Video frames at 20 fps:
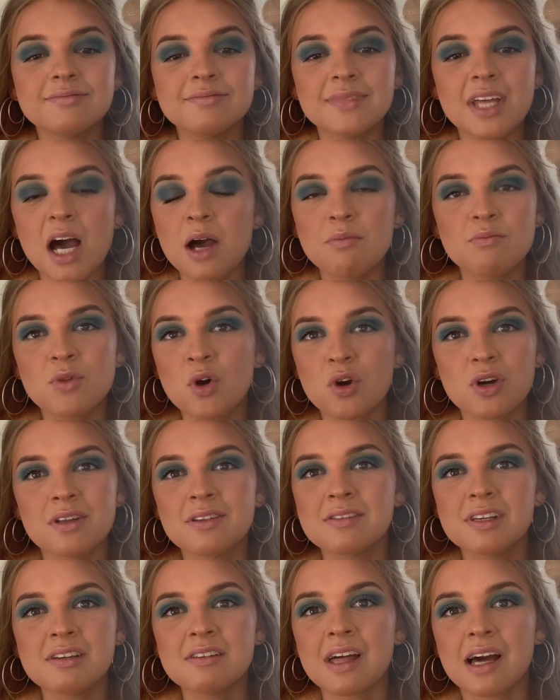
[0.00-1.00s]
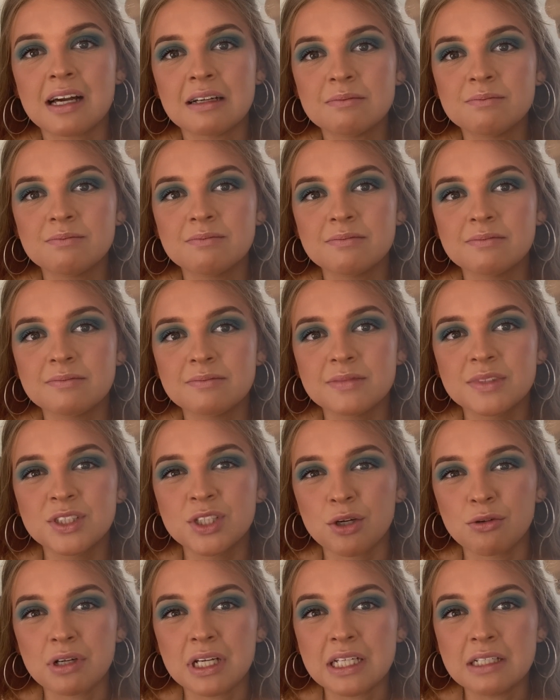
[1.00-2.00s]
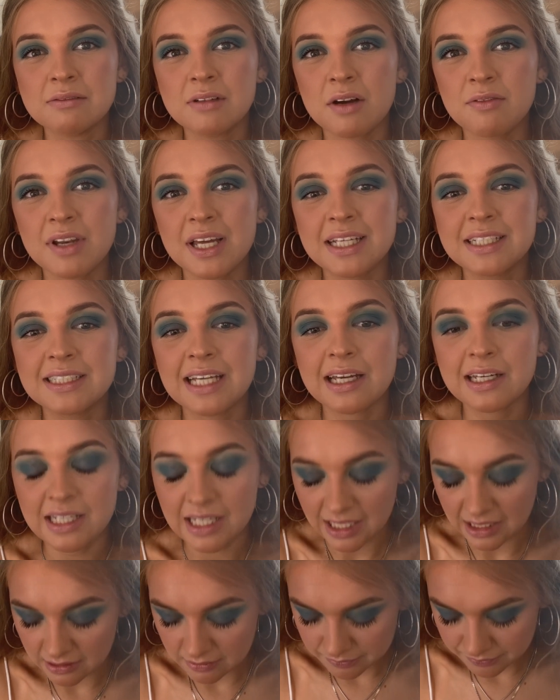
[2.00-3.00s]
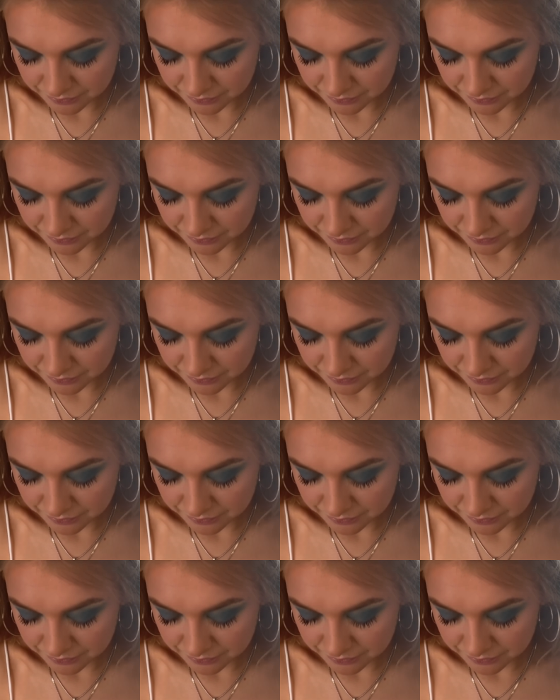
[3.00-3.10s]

I'm not going to do that. Sorry, I've let you down again.